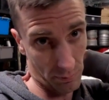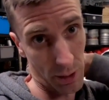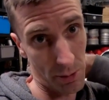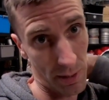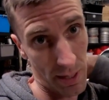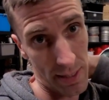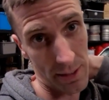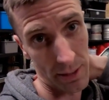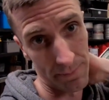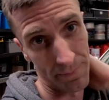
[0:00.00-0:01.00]
which we're going to
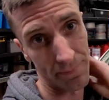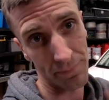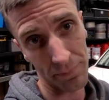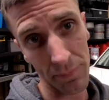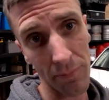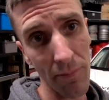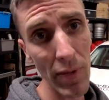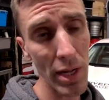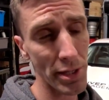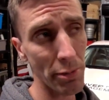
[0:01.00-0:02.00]
enter.
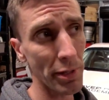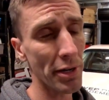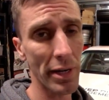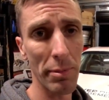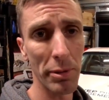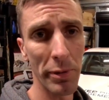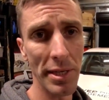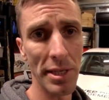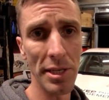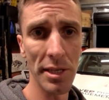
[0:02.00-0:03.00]
So really got a couple of
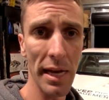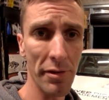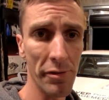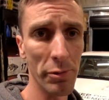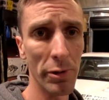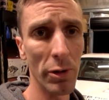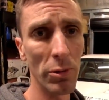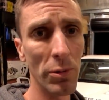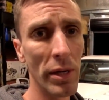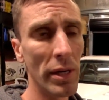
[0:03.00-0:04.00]
weeks to just get through it
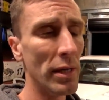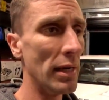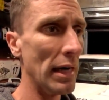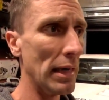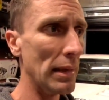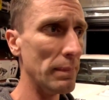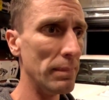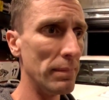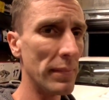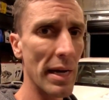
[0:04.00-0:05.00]
all,
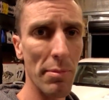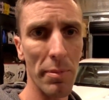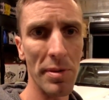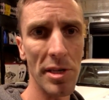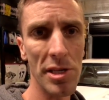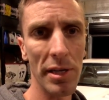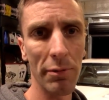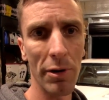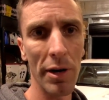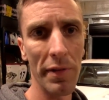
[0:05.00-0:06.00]
get my positioning
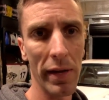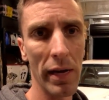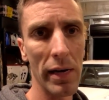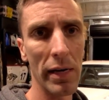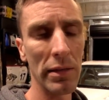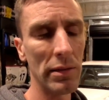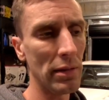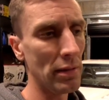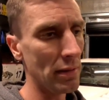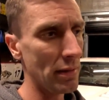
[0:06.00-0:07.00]
right in the car,
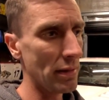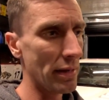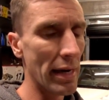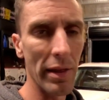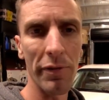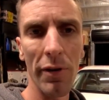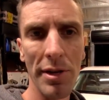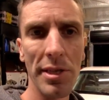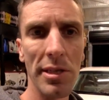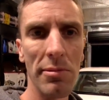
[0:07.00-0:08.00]
get the fire
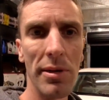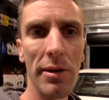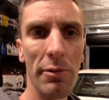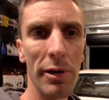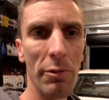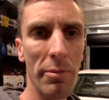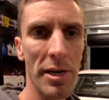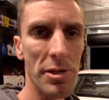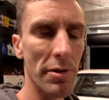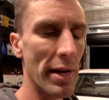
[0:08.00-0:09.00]
system in. I really want to
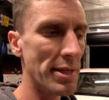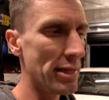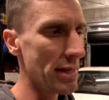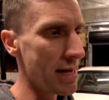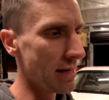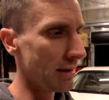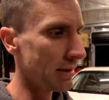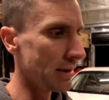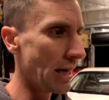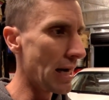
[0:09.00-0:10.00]
make sure that's in there.
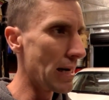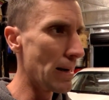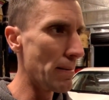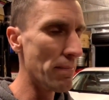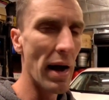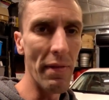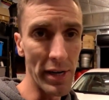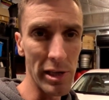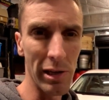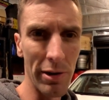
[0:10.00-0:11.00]
And then
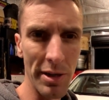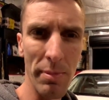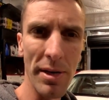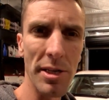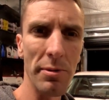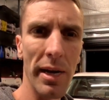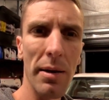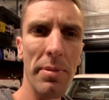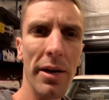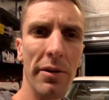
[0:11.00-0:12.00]
just learn as much as we can
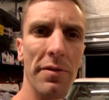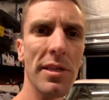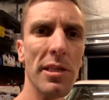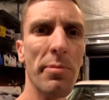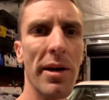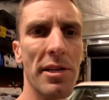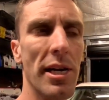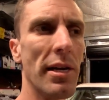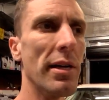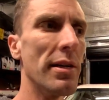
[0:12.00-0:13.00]
about it. Obviously spanner
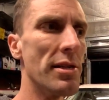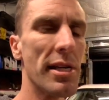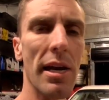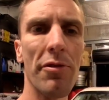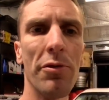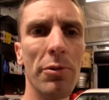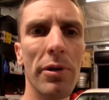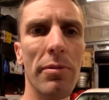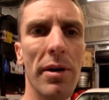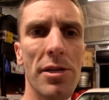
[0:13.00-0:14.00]
check it and just get through
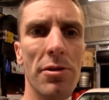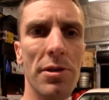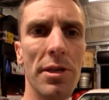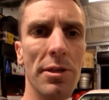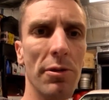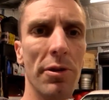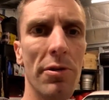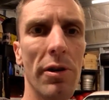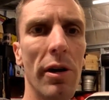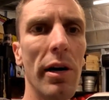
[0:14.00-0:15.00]
it and make sure she's looking
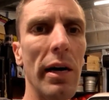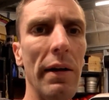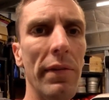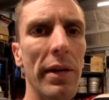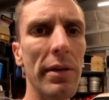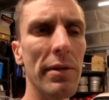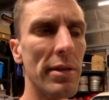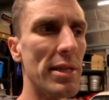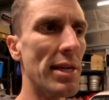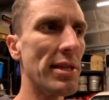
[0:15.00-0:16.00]
alright, and then
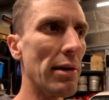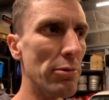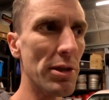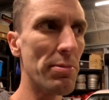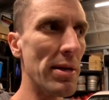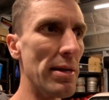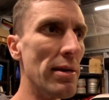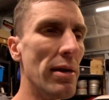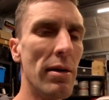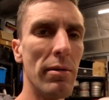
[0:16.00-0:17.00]
the test day will just be
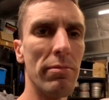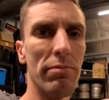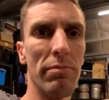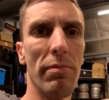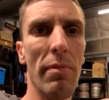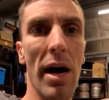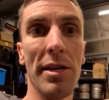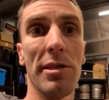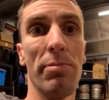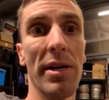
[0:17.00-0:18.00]

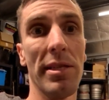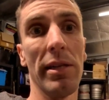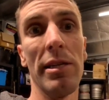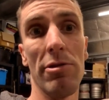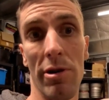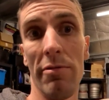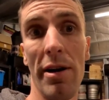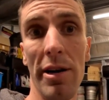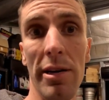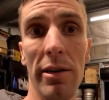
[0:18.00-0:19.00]
us basically trying to run
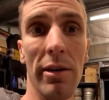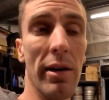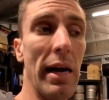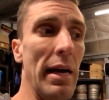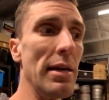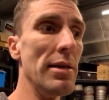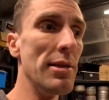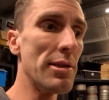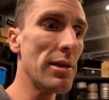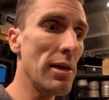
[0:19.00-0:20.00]
it in
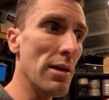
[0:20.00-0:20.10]
and